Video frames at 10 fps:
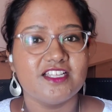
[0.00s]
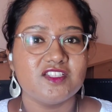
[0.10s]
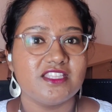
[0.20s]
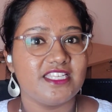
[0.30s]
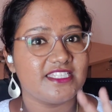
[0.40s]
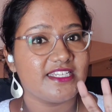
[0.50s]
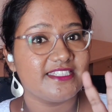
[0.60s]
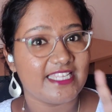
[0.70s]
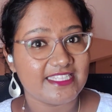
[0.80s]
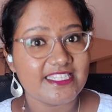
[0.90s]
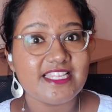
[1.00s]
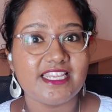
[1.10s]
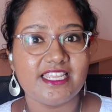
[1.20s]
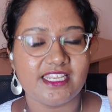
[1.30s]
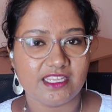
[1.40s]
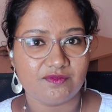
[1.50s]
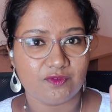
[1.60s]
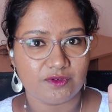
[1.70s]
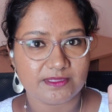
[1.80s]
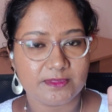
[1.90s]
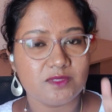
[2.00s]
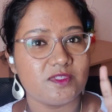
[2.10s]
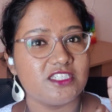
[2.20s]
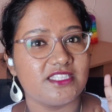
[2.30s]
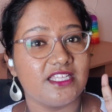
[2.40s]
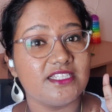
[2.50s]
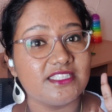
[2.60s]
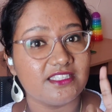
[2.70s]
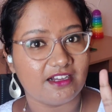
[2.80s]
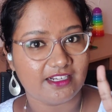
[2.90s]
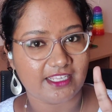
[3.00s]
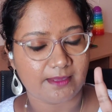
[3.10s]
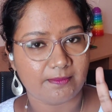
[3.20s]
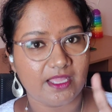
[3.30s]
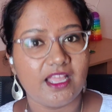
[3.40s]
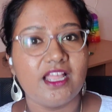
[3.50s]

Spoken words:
So these are sensory reinforcements, which is the third type.